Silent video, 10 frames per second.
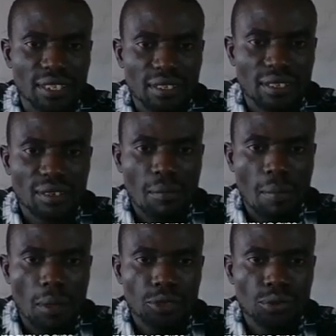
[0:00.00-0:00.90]
So
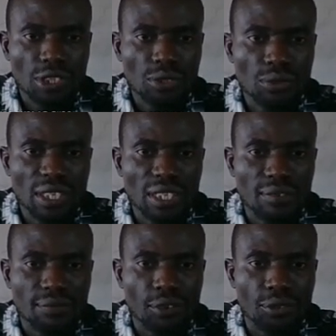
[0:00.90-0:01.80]
the unit is
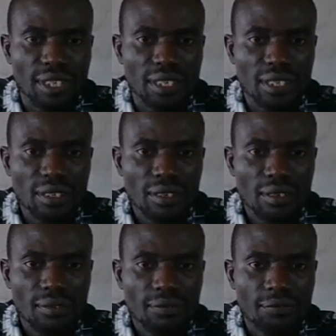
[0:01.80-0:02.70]
volt.
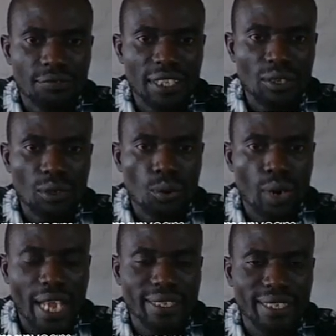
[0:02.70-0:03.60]

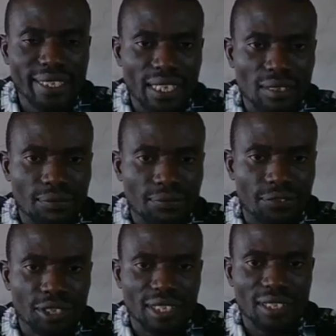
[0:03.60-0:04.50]
V-O-L-T-S,
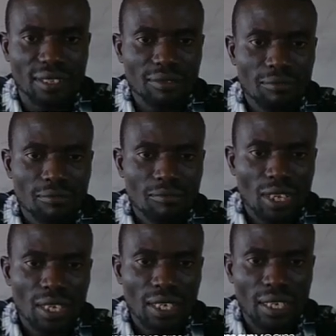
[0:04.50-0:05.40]
volts.
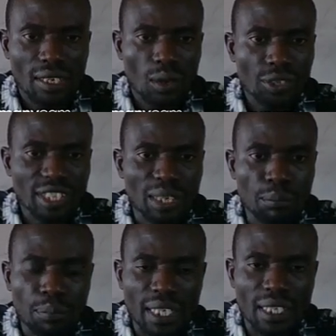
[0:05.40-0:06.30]
Then, or
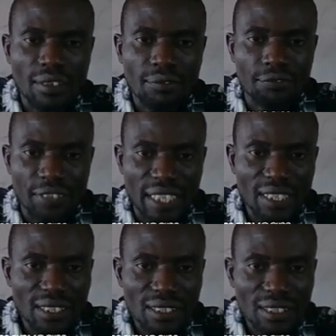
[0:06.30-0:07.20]
simply V,
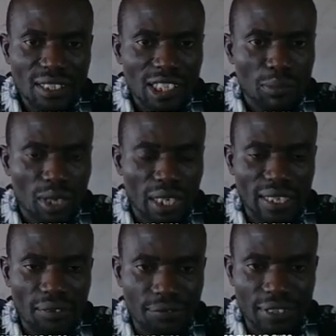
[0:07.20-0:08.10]
small letter
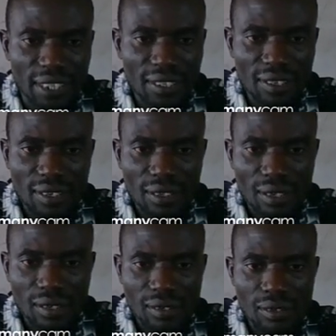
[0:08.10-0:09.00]
V.
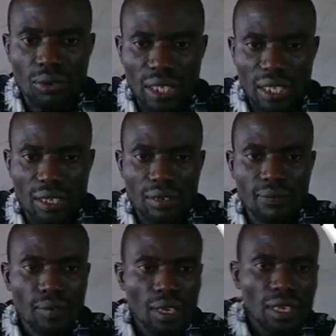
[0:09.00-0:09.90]
Okay.
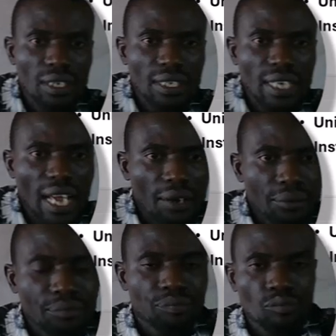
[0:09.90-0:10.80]
Now,
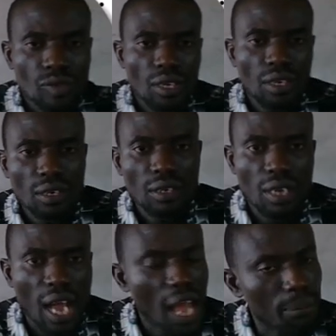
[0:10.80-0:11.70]

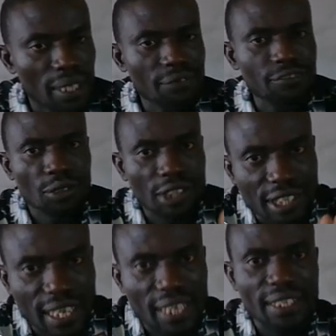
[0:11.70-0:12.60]
I believe you
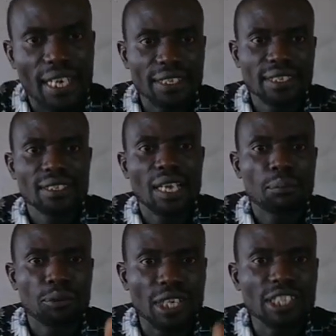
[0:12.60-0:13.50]
understand that
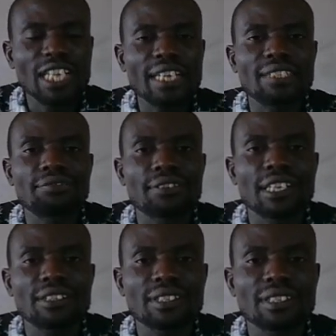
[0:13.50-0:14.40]
potential
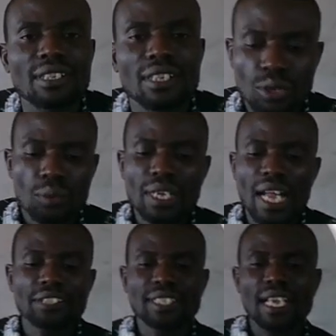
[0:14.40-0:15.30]
difference. So we can
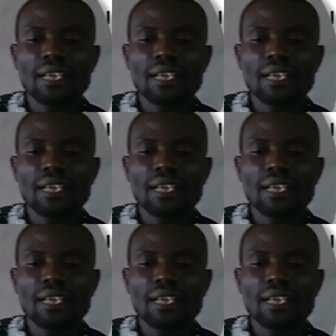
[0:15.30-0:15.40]
say